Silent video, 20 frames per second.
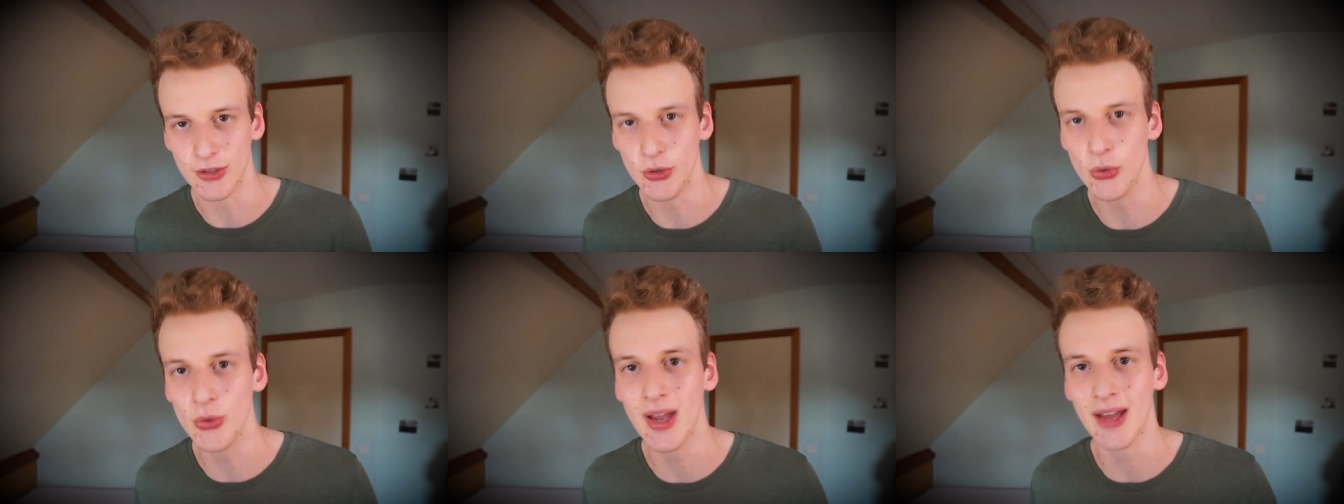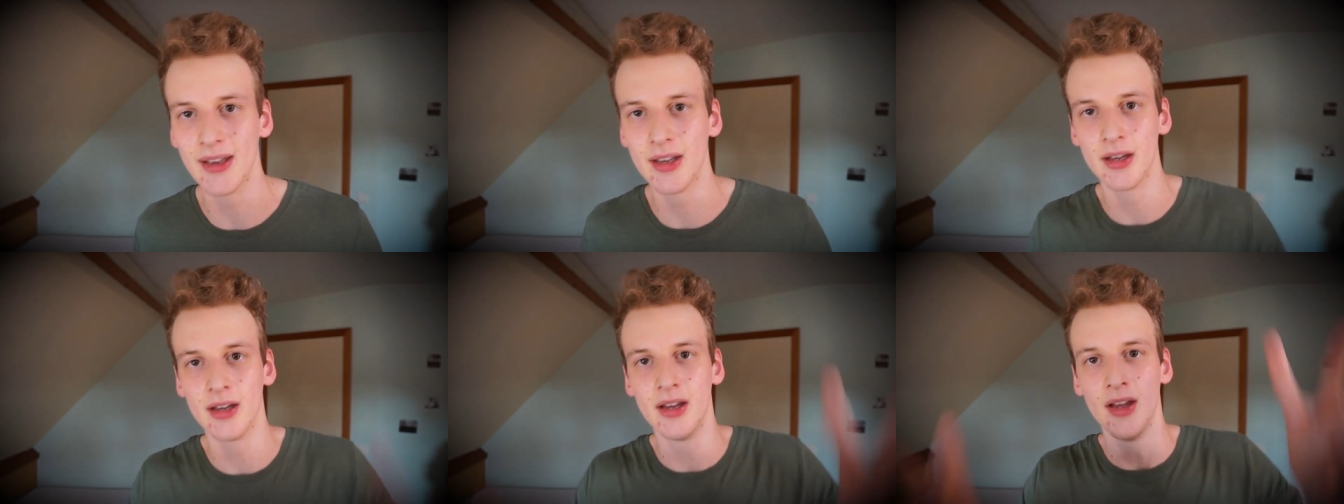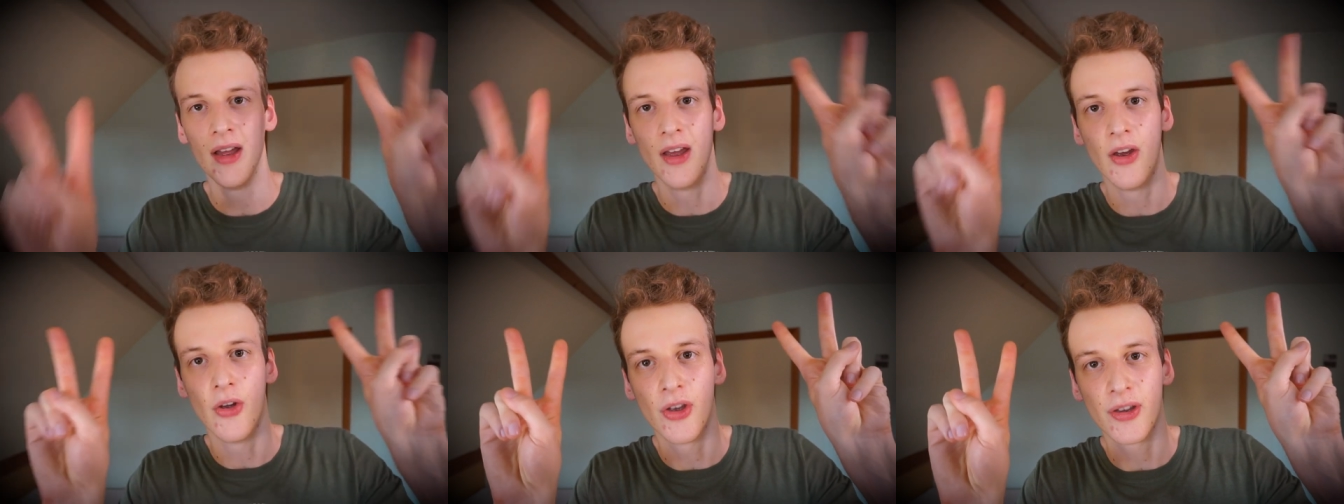You get a
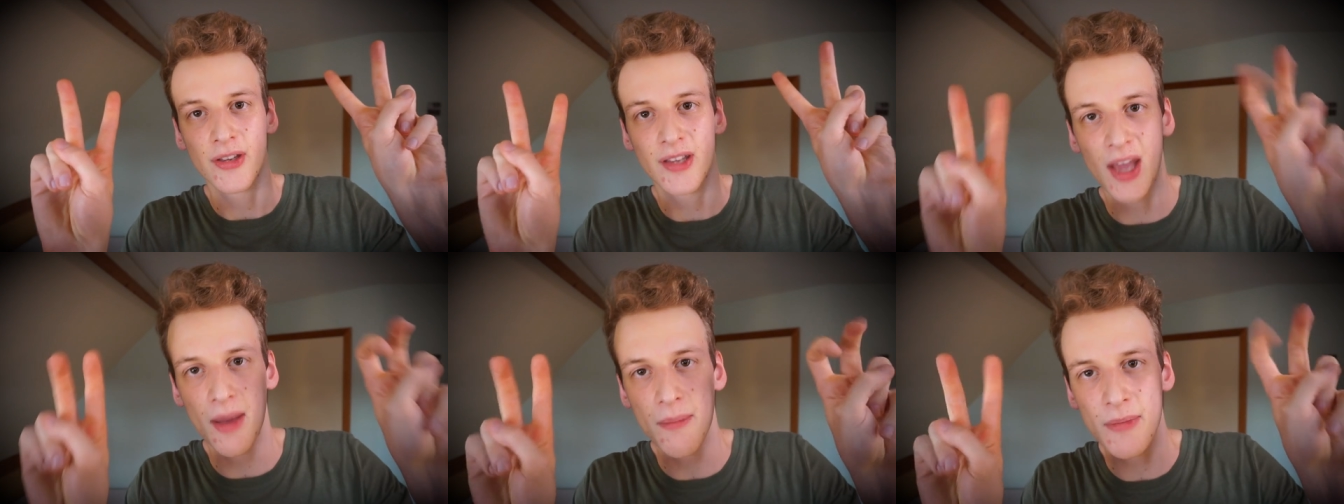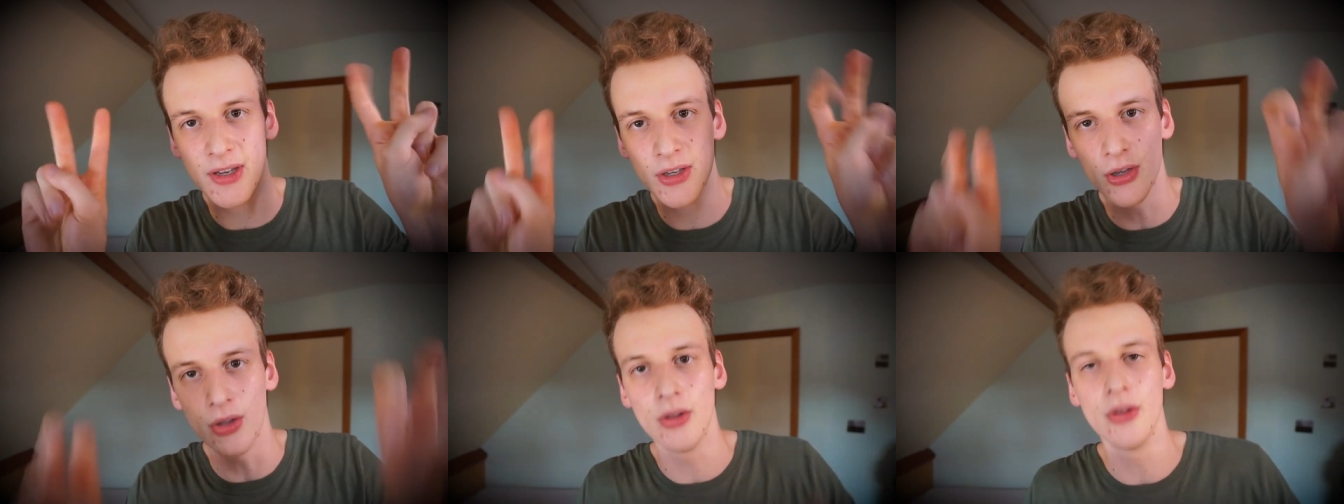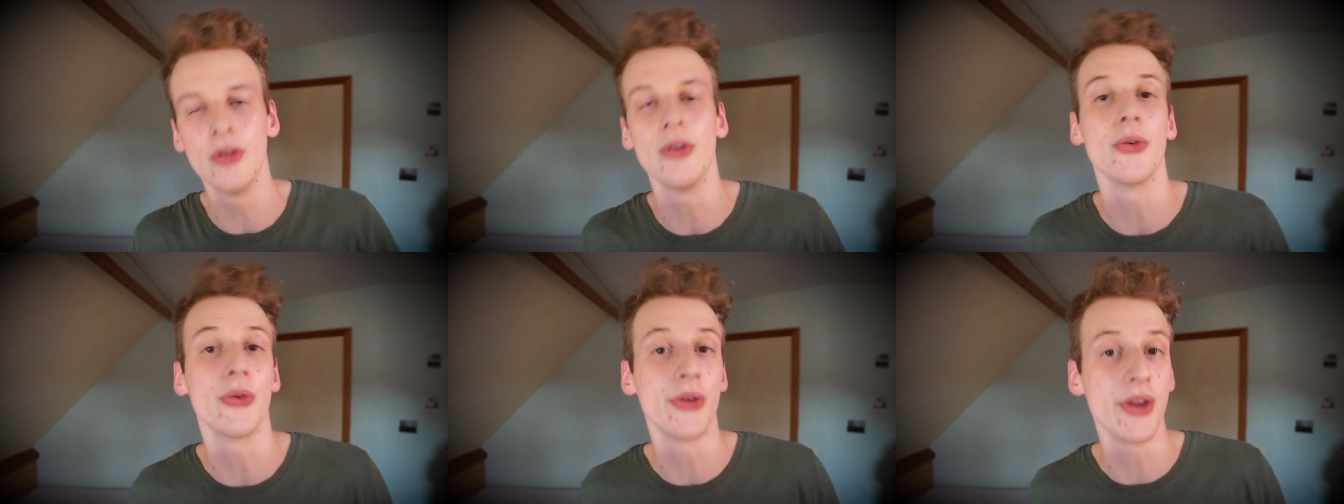chemical
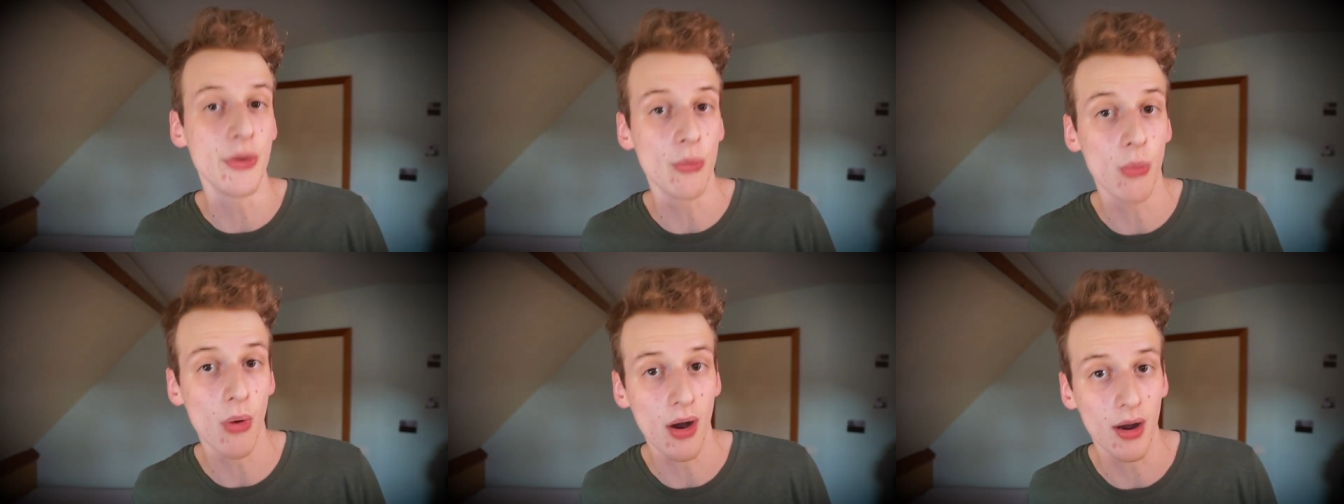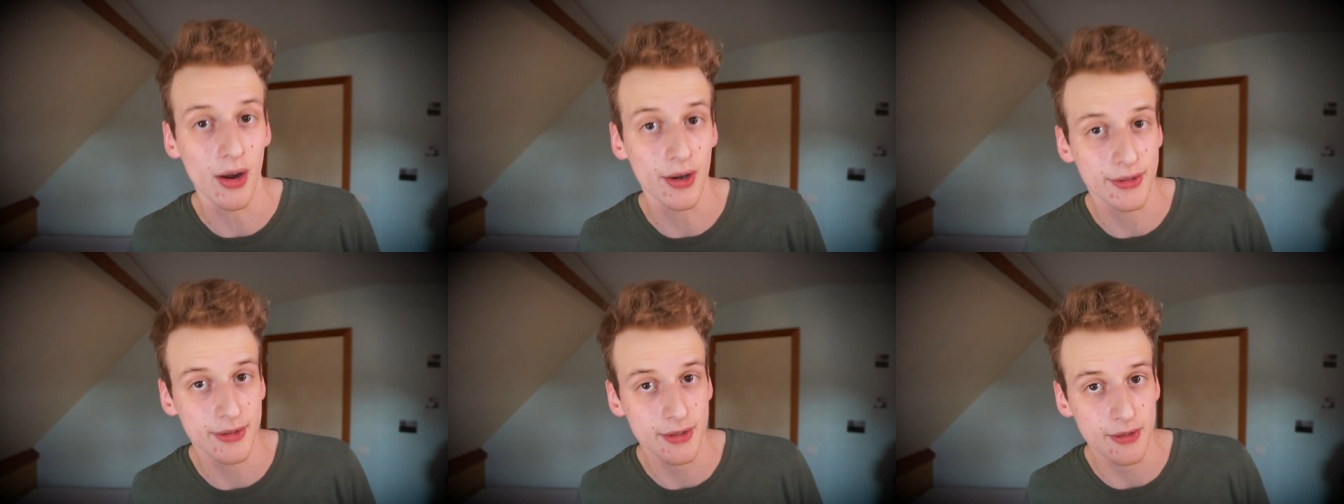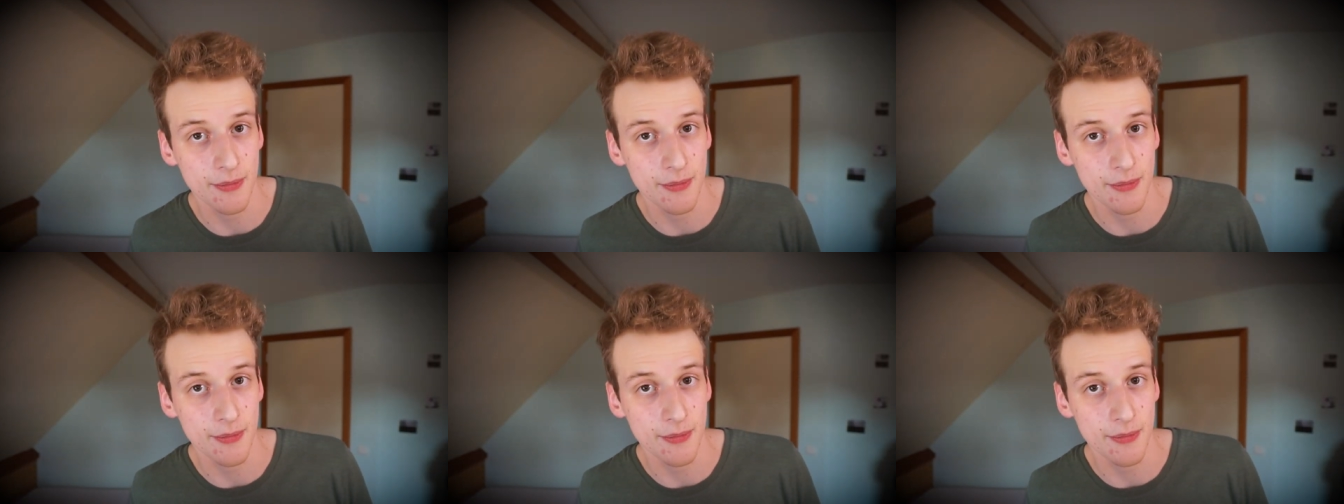reward.